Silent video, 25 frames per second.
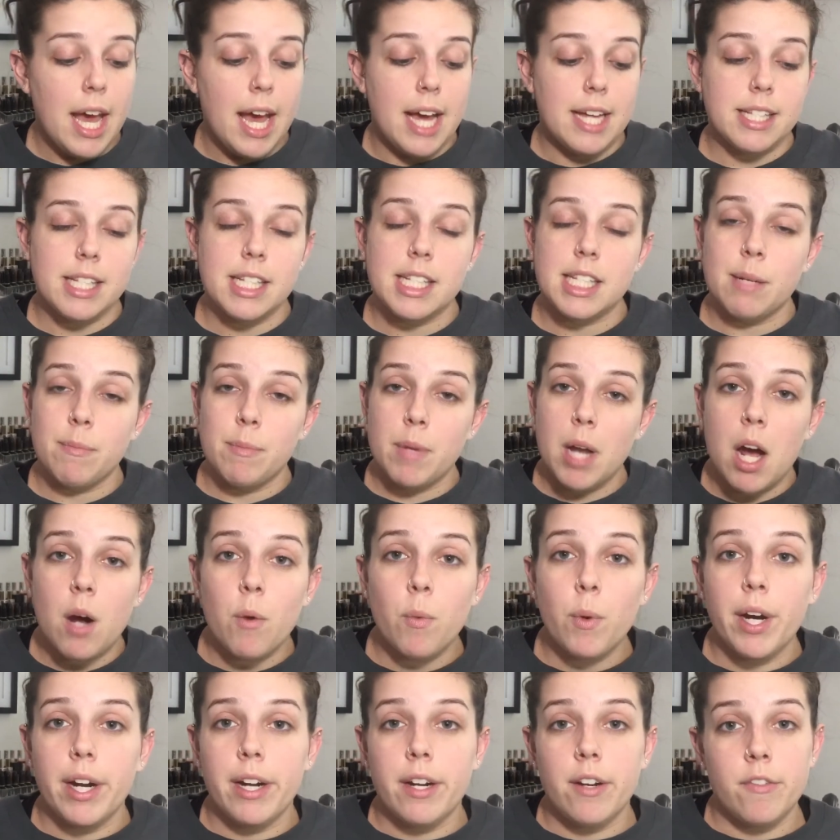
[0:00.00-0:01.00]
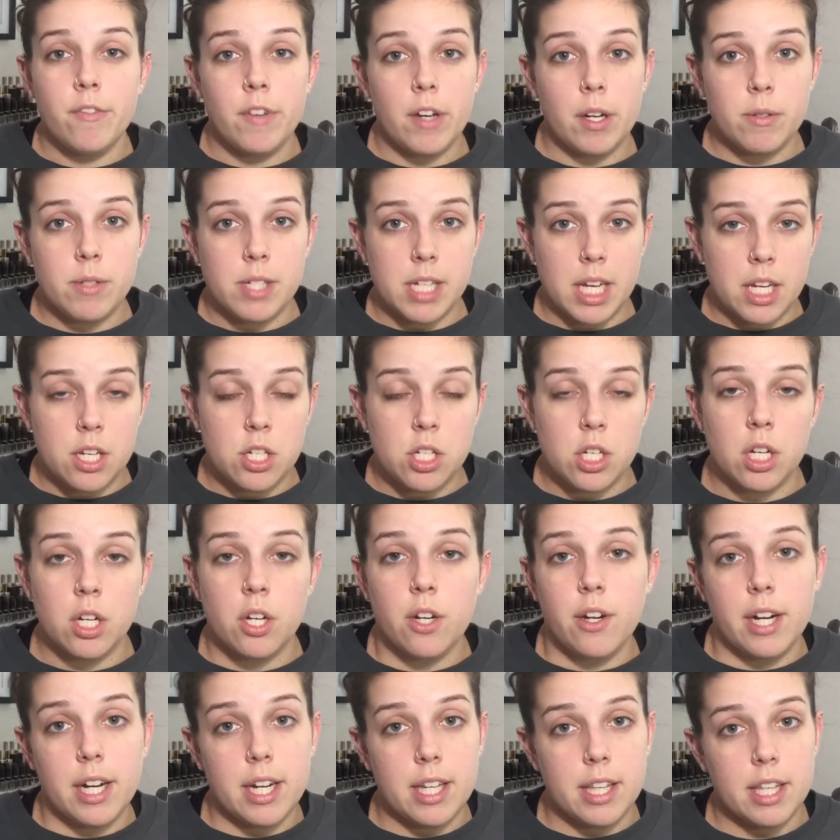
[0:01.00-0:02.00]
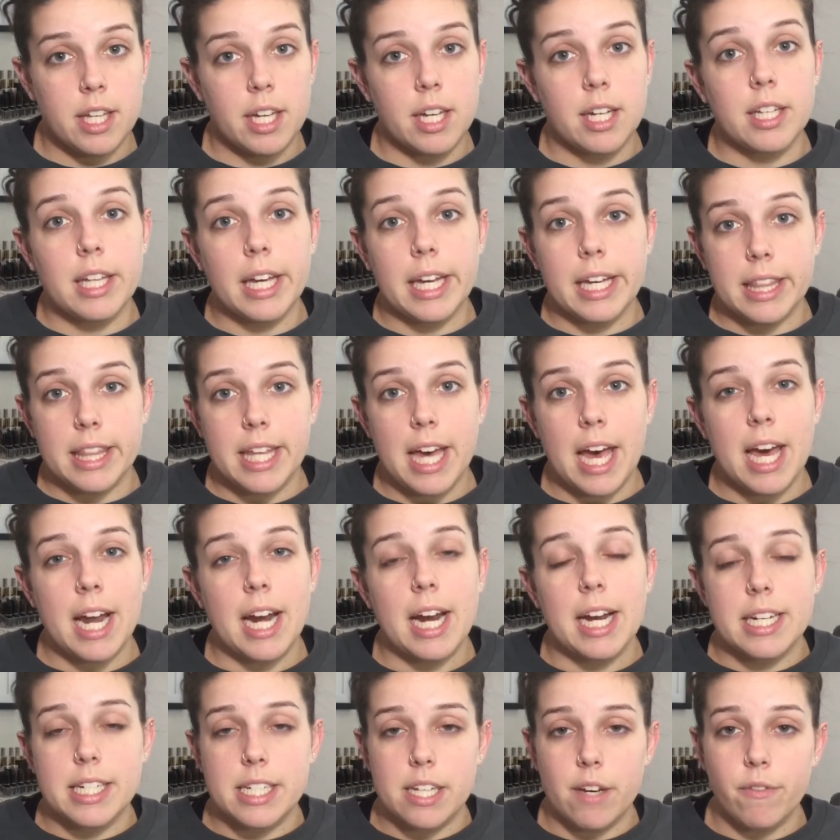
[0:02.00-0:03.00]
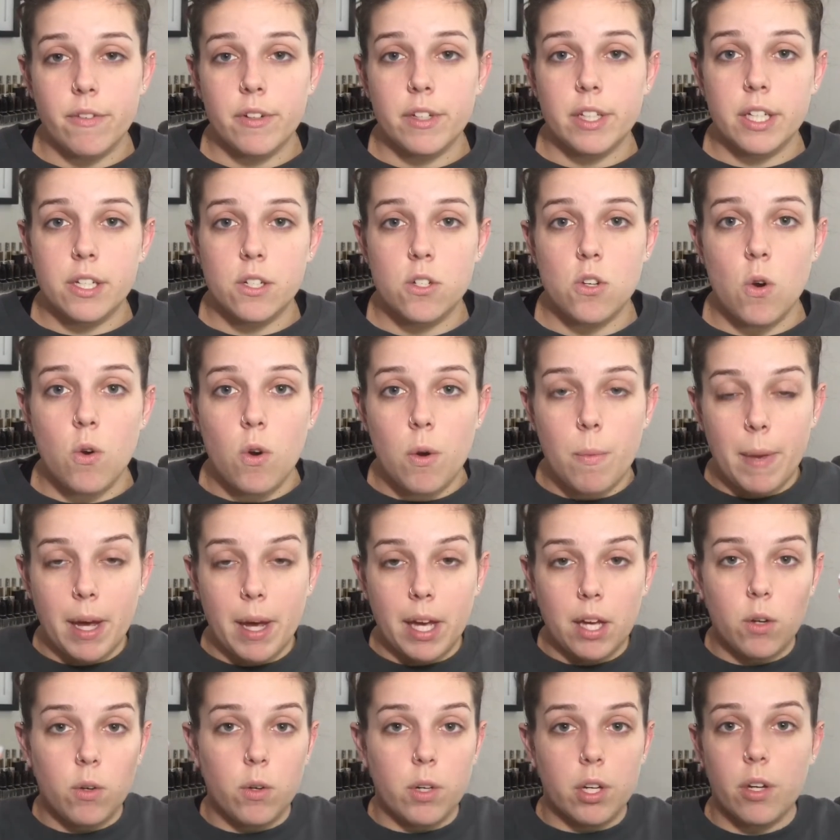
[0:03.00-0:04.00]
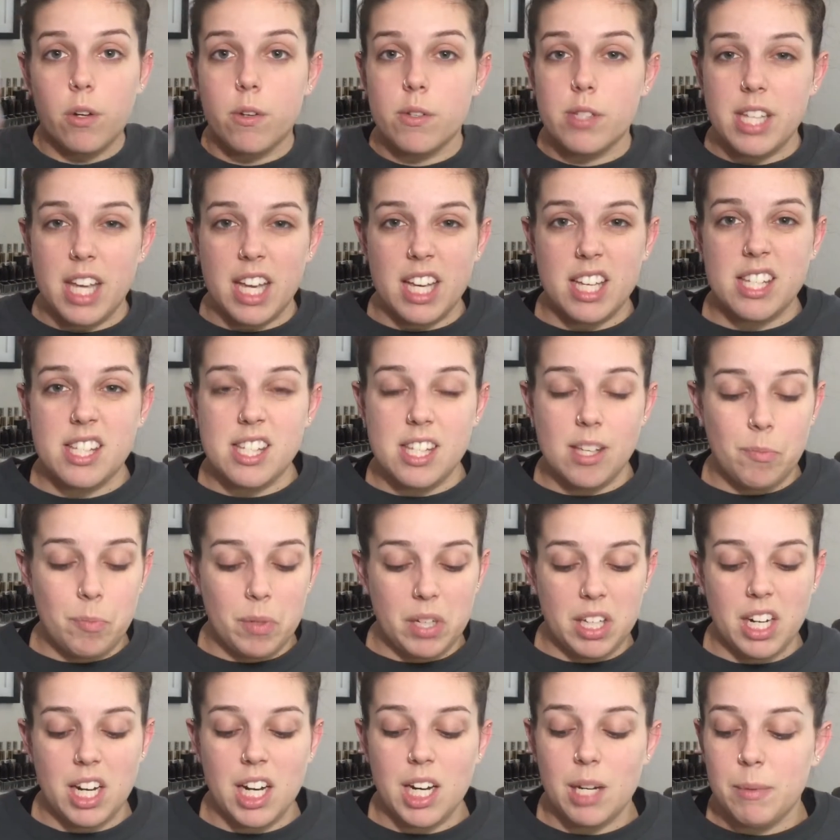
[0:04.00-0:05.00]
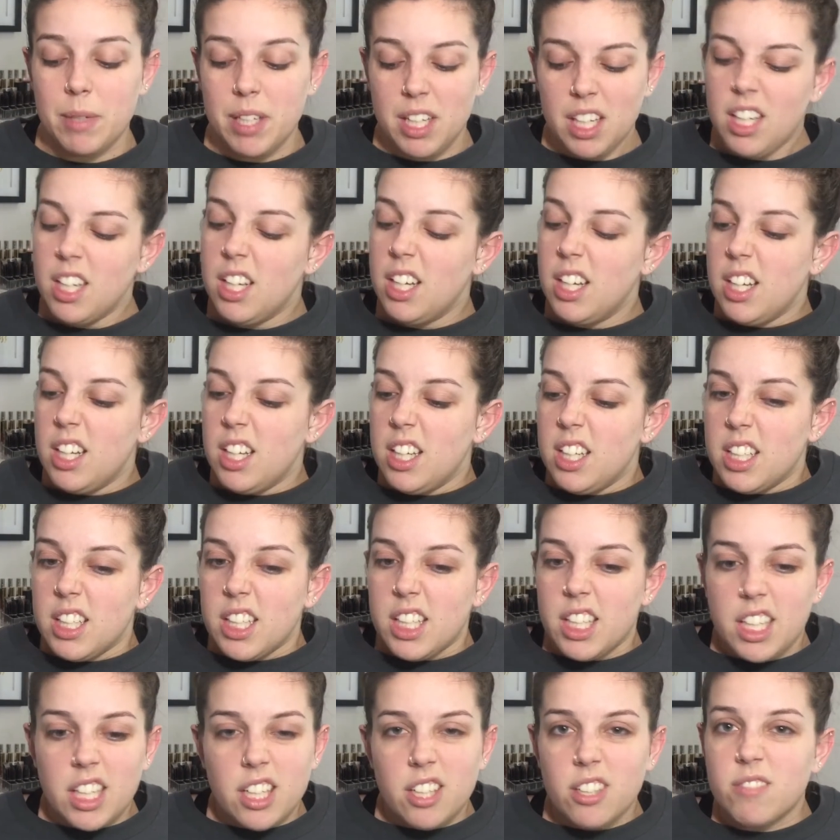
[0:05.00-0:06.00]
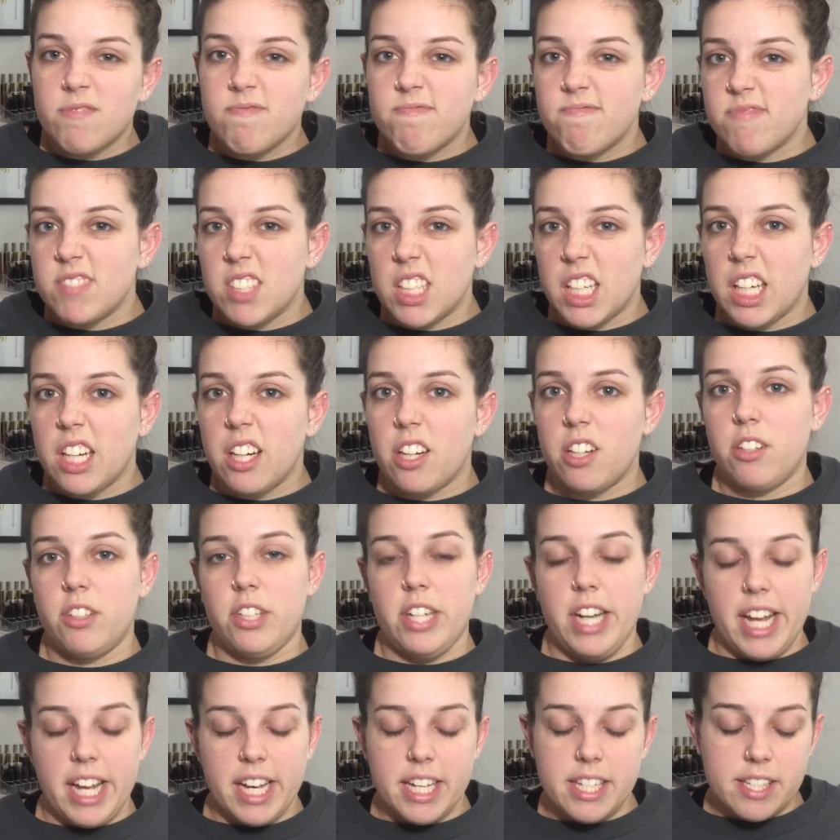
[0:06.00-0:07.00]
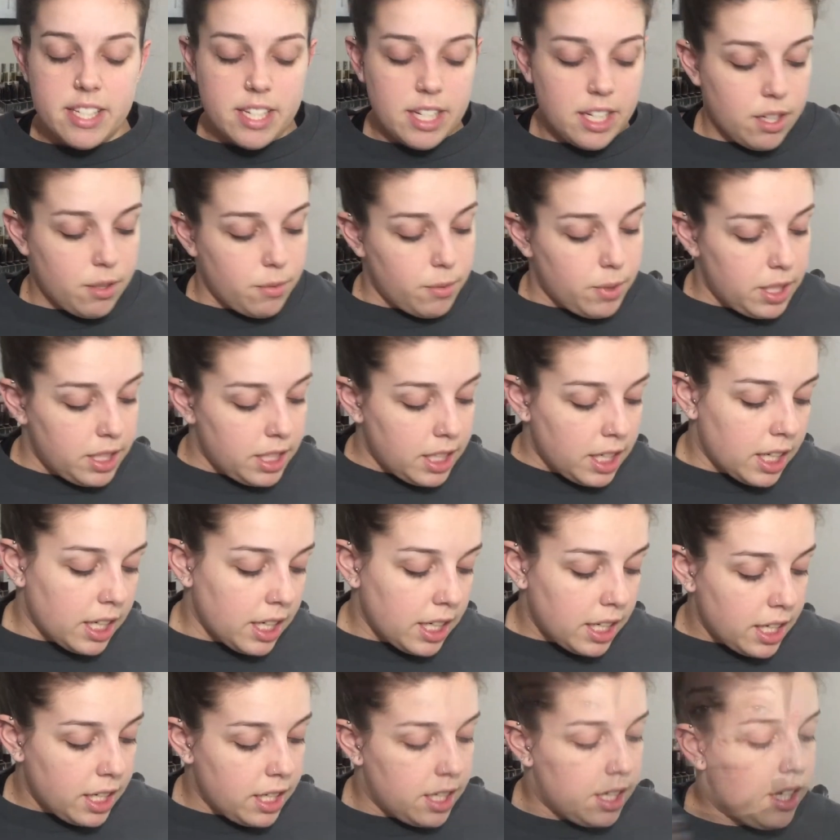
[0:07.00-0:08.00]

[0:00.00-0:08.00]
And since I'm not wearing a foundation or anything like that, I definitely don't want my oils like seeping up, you know, looking all nasty and whatnot.